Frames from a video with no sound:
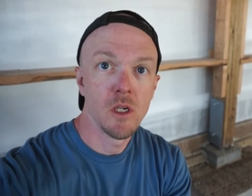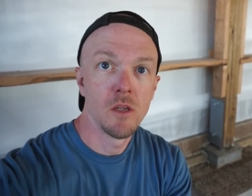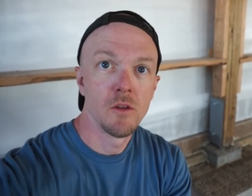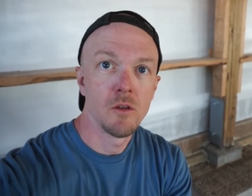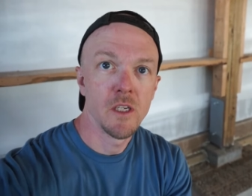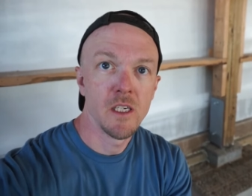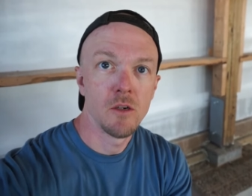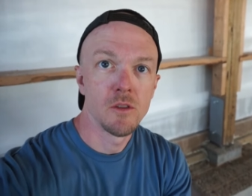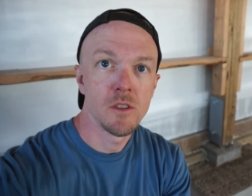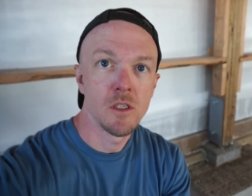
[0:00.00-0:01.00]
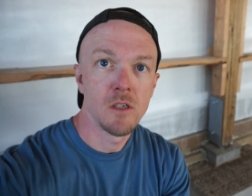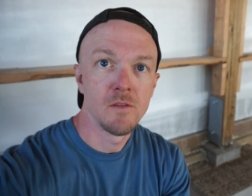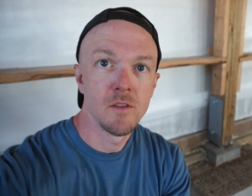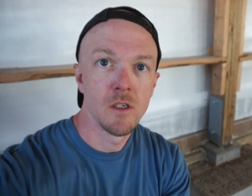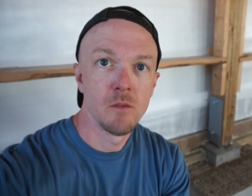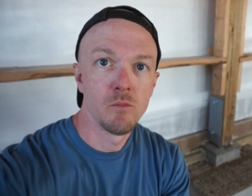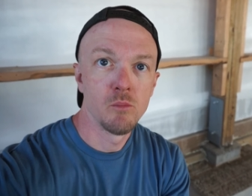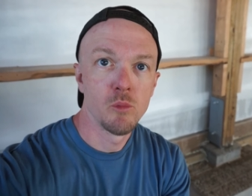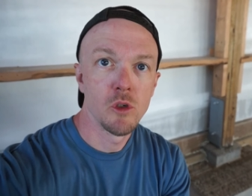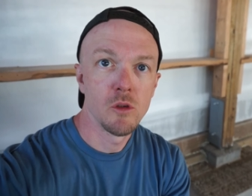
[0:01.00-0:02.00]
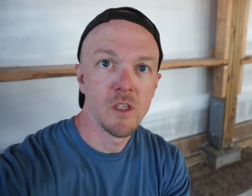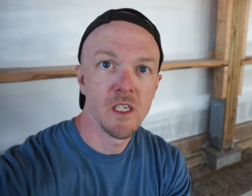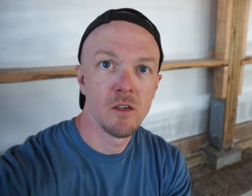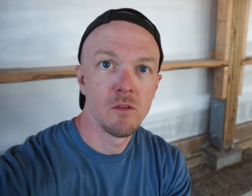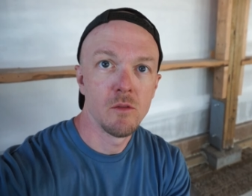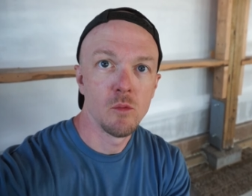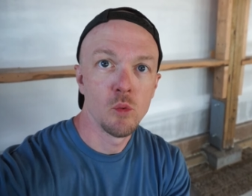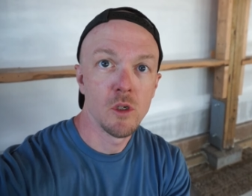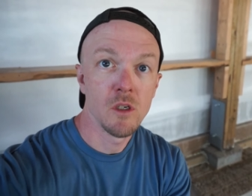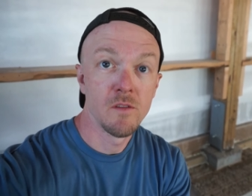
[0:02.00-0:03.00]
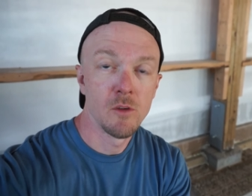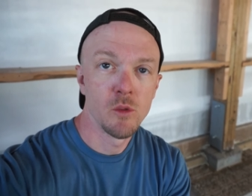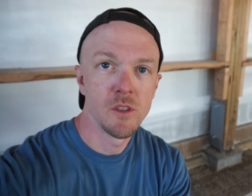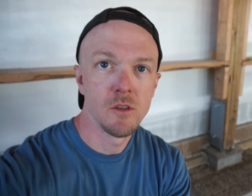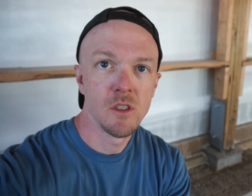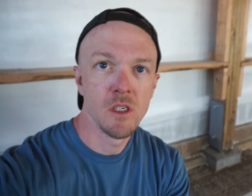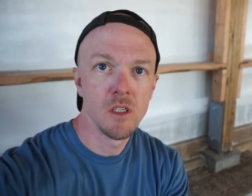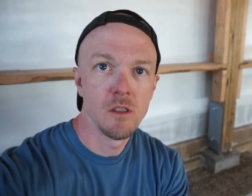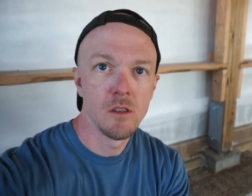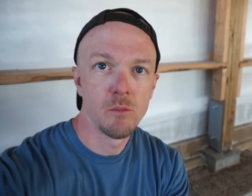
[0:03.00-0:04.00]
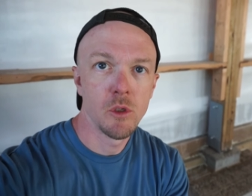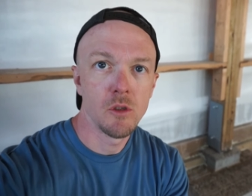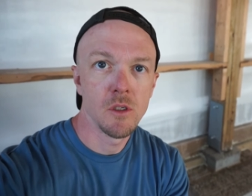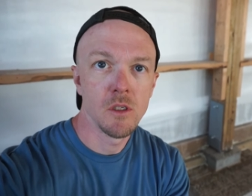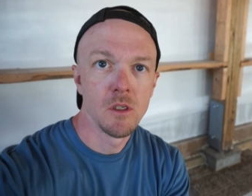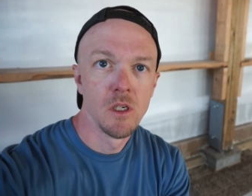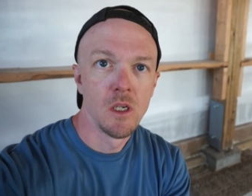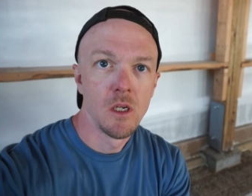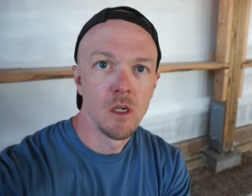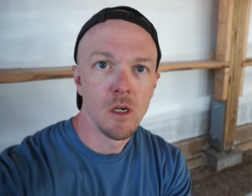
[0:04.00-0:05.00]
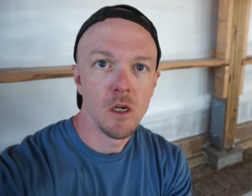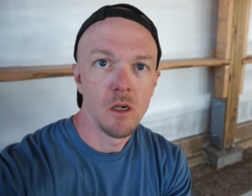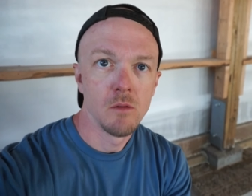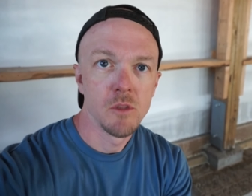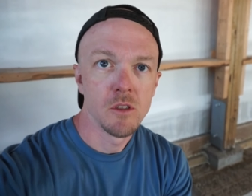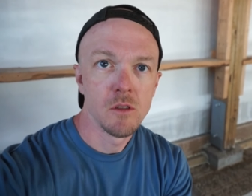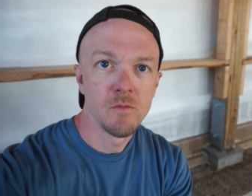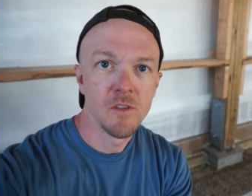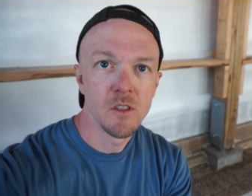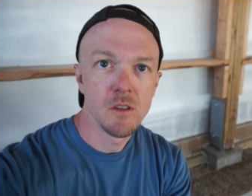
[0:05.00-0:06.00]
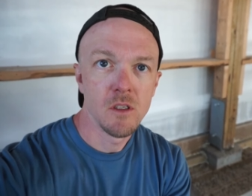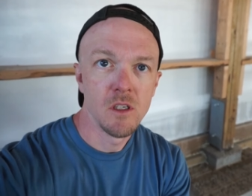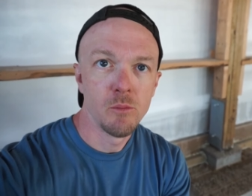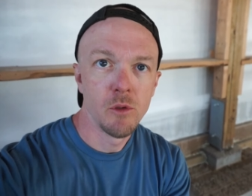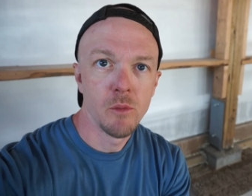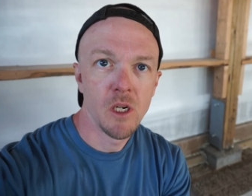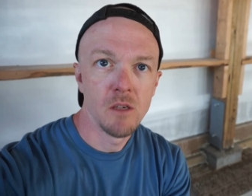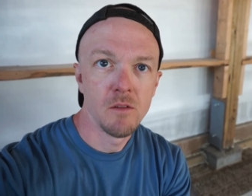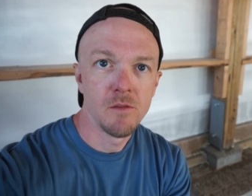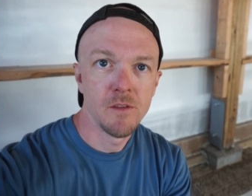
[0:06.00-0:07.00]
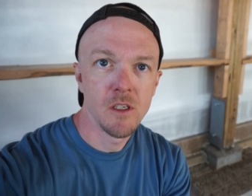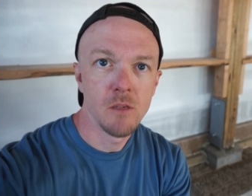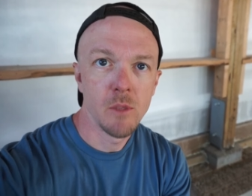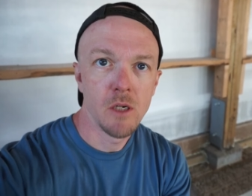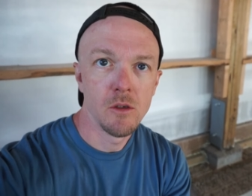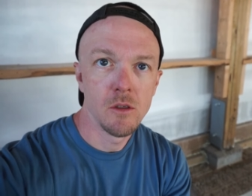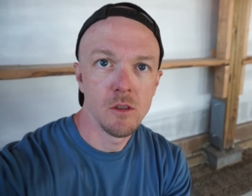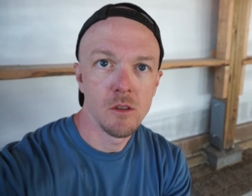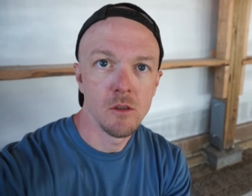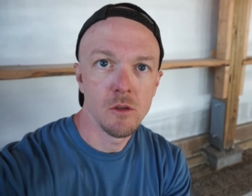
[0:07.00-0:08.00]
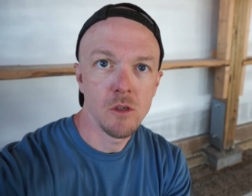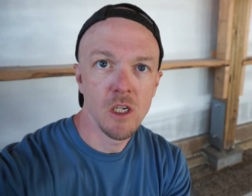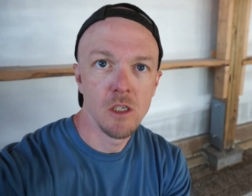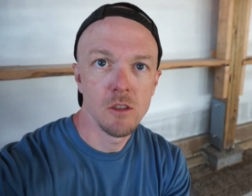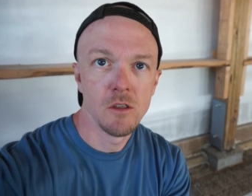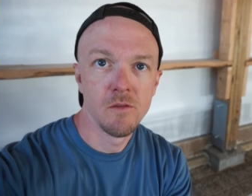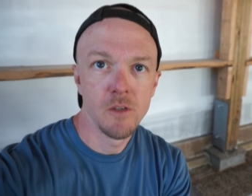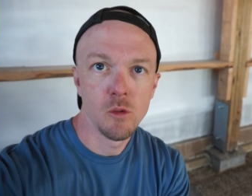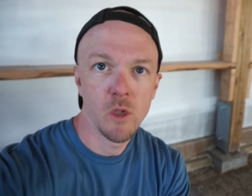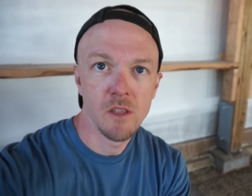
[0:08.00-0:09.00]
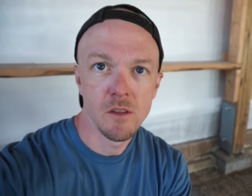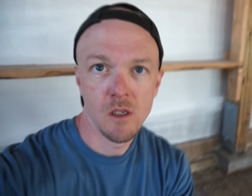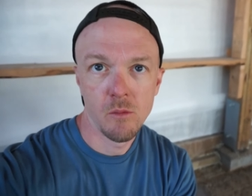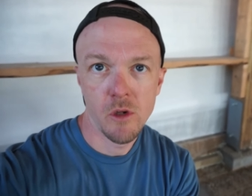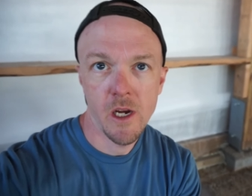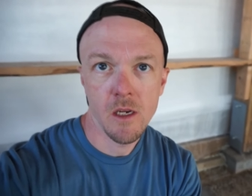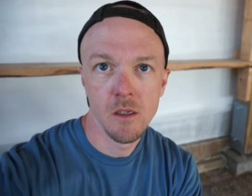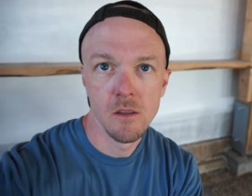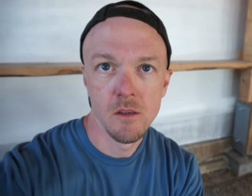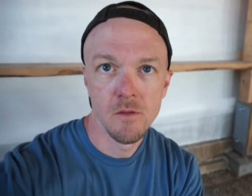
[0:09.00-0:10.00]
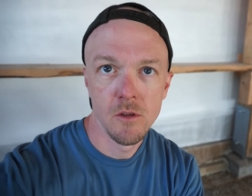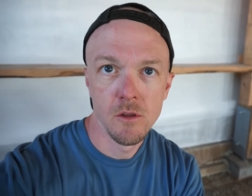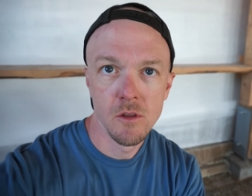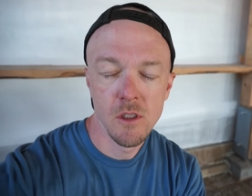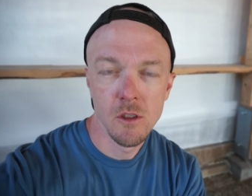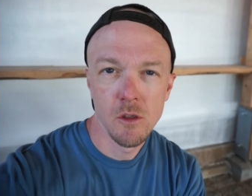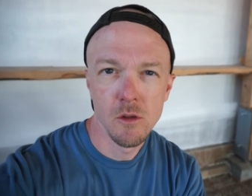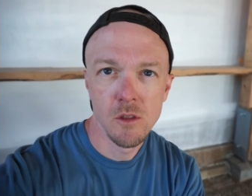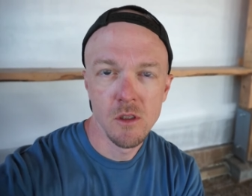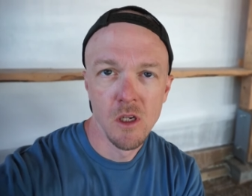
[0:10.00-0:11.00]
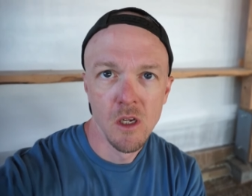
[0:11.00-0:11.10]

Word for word: on the layout stuff, um, more layout work for once you get into the building um, just some things to keep in mind. Think about the location of your wet set brackets if you're using those.